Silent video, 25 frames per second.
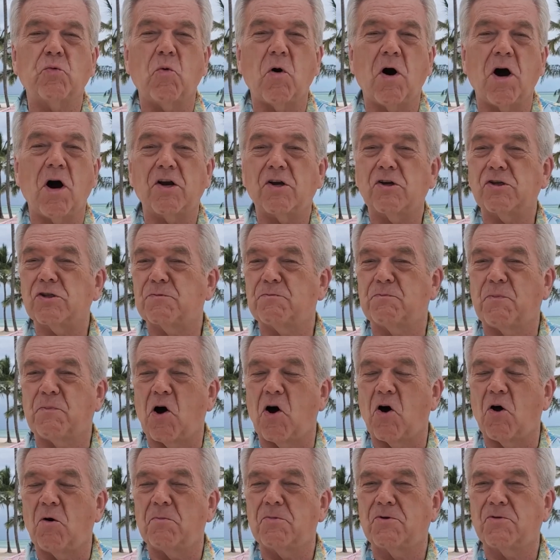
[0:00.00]
waters,
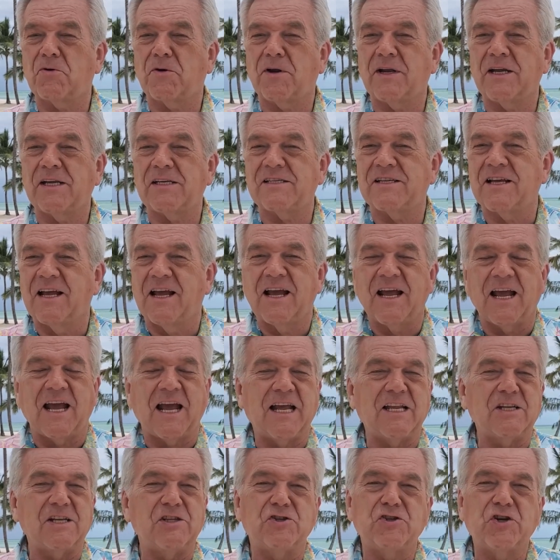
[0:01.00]
palm trees,
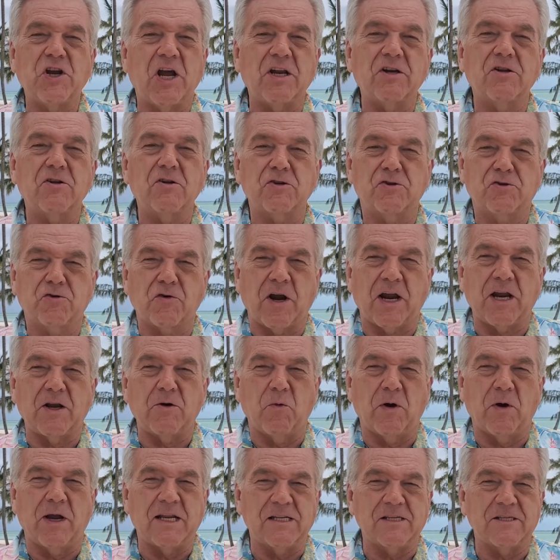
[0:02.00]
and gentle trade
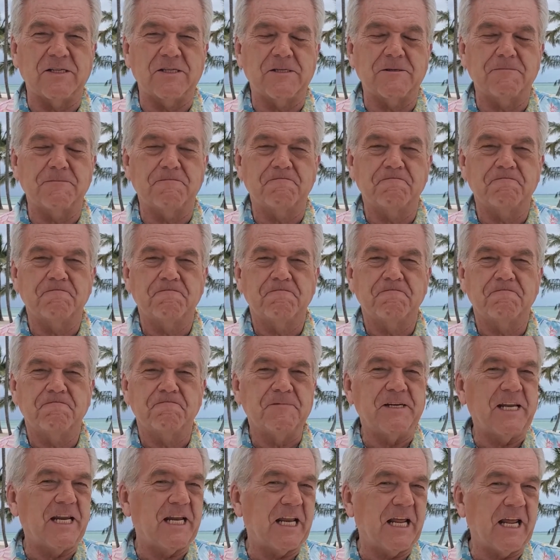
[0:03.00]
winds.
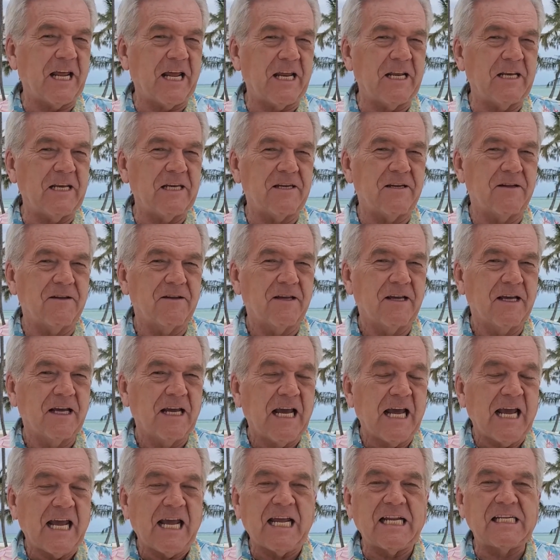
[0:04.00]
Need a hint?
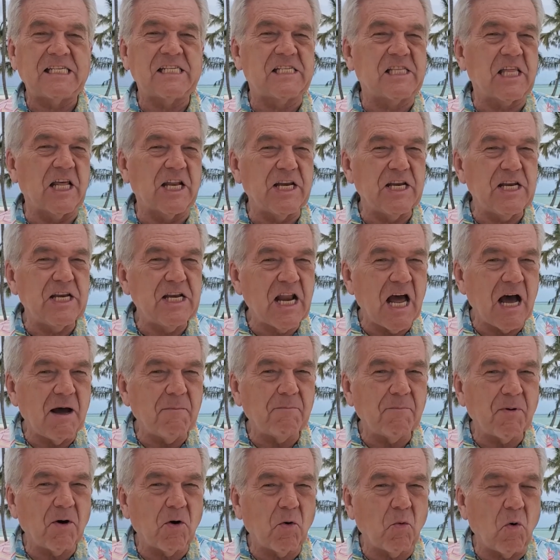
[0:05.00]
It's the
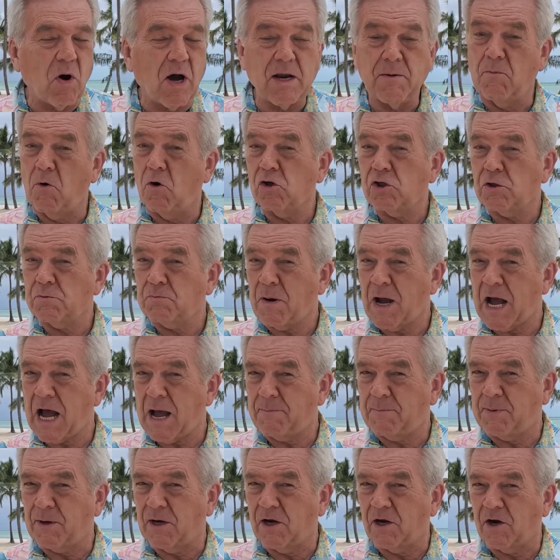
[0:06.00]
#1 most
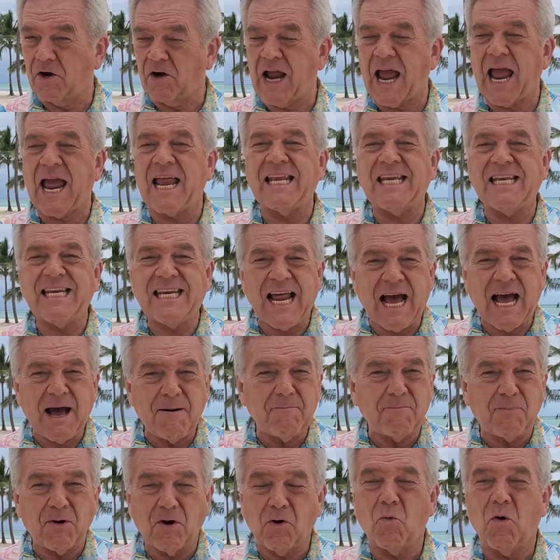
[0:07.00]
popular and
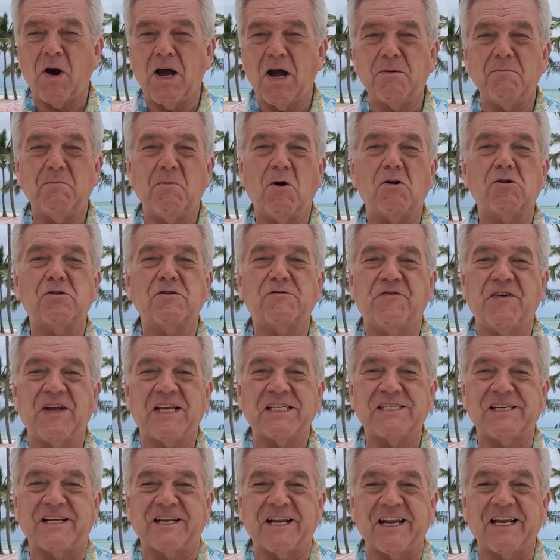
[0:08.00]
#1 most
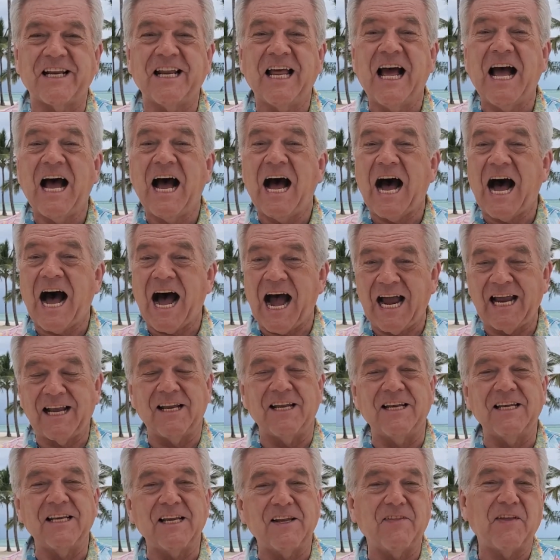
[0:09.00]
visited
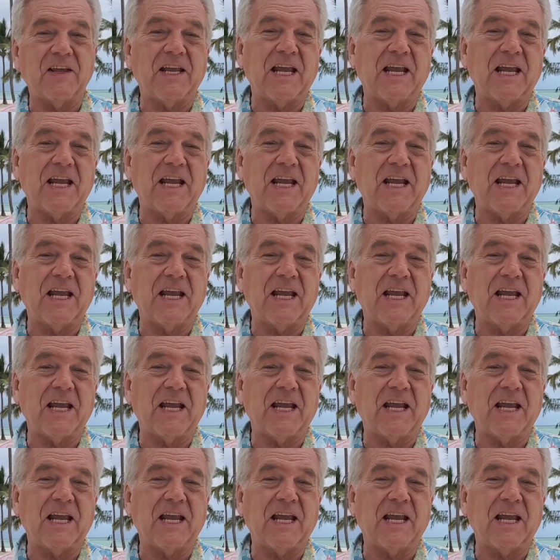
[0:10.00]
island in the